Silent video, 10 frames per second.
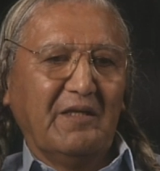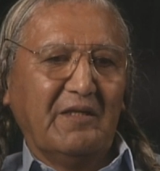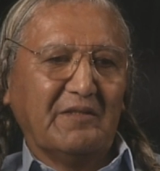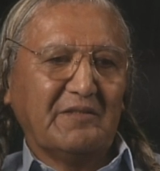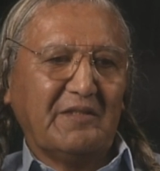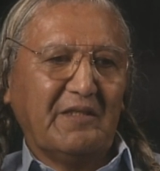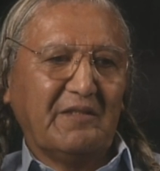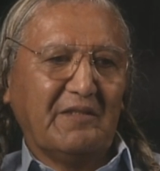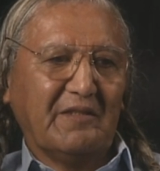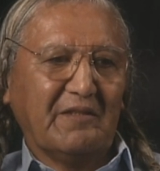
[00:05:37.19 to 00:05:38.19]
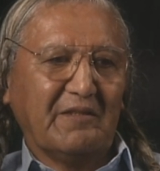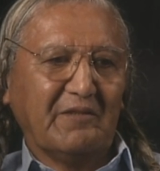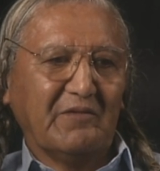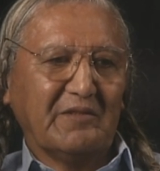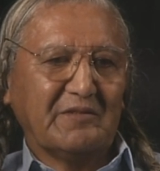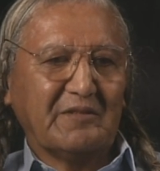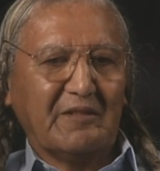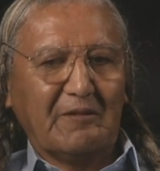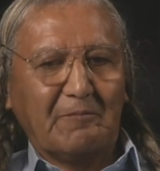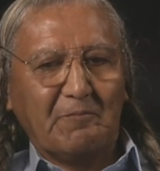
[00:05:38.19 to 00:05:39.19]
Instead, uh, there is
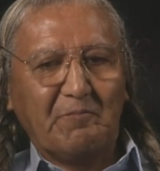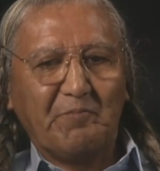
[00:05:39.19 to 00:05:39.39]
um,